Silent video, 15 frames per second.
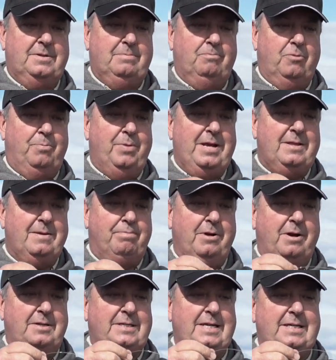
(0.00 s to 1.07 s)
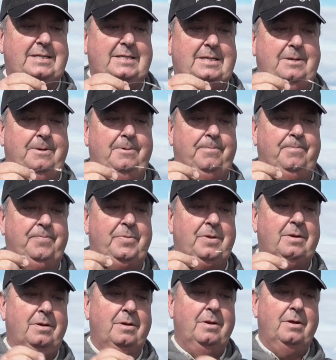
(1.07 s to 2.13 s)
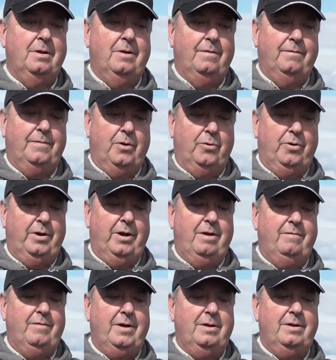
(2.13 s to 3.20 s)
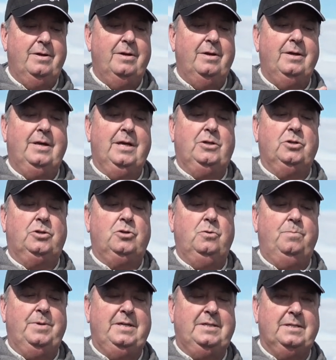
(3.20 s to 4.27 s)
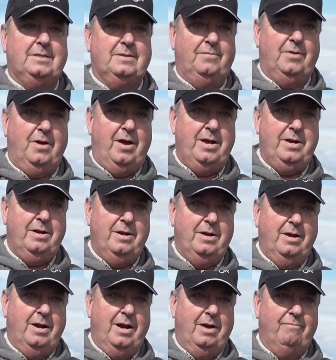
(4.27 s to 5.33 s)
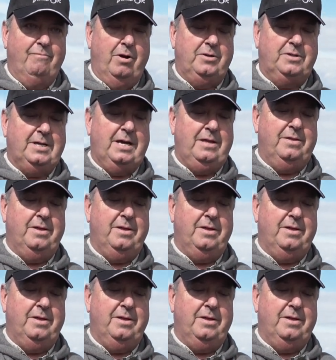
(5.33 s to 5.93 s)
Repeat the process. Fold it over, get your 2 pieces of line and rotate